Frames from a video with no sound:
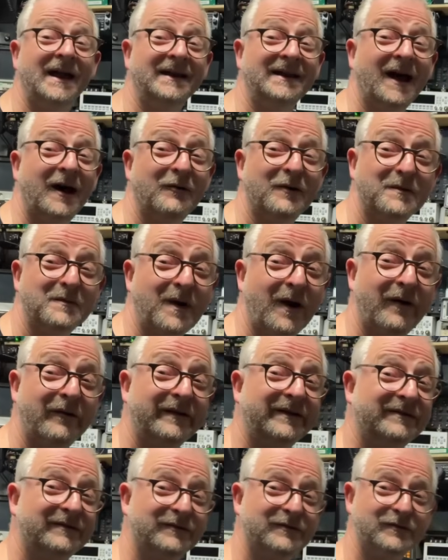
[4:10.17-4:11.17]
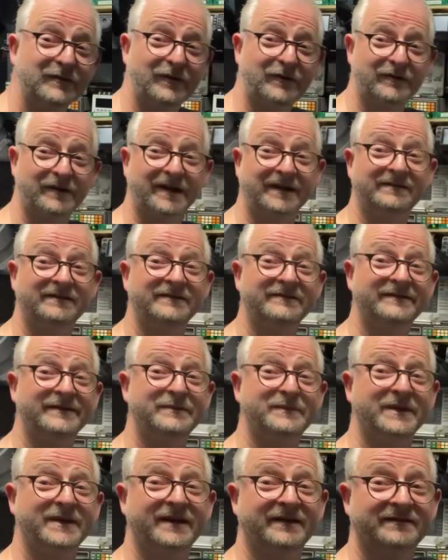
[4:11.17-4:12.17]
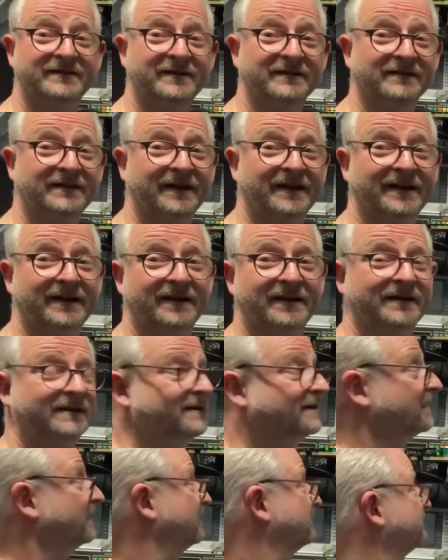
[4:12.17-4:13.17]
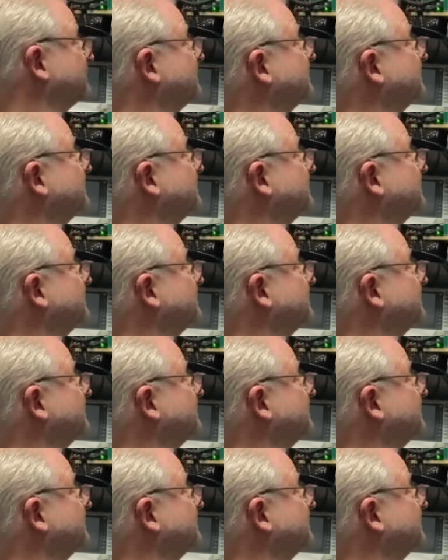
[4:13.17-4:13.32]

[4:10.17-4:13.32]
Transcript: Now I'm going to connect the G P S antenna. I have